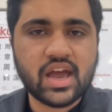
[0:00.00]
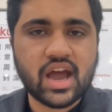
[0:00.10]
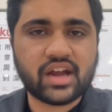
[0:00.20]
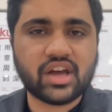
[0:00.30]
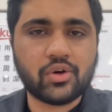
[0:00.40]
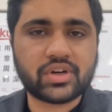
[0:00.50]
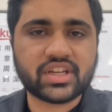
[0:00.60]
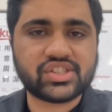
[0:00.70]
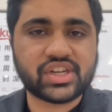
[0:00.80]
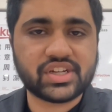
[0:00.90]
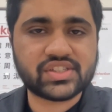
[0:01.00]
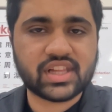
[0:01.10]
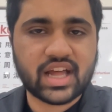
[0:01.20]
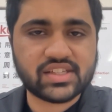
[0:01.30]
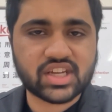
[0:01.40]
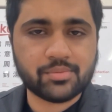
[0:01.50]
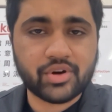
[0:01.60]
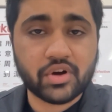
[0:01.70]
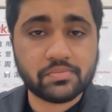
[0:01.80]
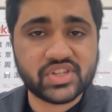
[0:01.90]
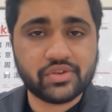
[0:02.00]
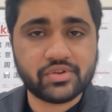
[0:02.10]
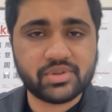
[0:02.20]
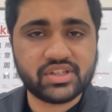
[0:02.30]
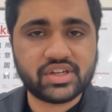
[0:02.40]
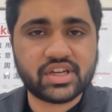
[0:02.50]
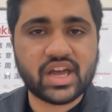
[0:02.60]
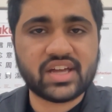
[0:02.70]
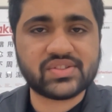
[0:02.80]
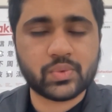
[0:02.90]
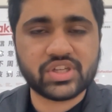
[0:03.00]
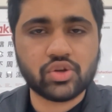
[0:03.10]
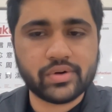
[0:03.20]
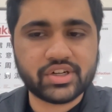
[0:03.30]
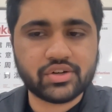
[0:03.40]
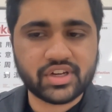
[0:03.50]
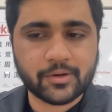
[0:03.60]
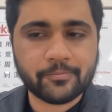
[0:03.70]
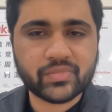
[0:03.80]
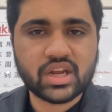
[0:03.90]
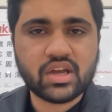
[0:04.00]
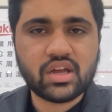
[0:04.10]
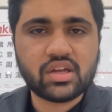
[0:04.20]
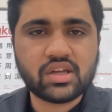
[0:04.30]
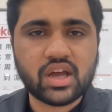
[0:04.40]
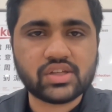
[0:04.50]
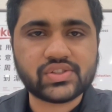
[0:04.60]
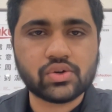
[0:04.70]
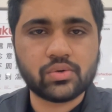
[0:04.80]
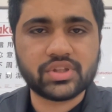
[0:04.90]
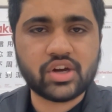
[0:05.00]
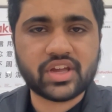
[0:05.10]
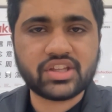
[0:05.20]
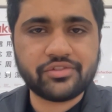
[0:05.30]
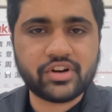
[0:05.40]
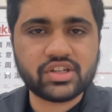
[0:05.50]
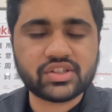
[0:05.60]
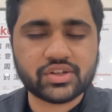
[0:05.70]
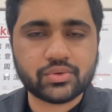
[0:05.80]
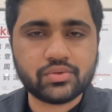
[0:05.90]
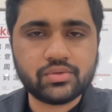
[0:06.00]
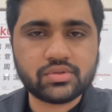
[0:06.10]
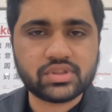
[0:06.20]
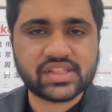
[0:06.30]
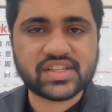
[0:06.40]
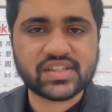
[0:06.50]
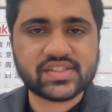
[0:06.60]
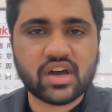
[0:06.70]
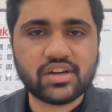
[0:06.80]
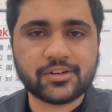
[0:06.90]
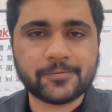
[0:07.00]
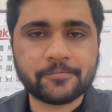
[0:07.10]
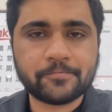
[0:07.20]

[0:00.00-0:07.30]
and how it can change the landscape of observability as we know it today. So without any further ado, let's get started.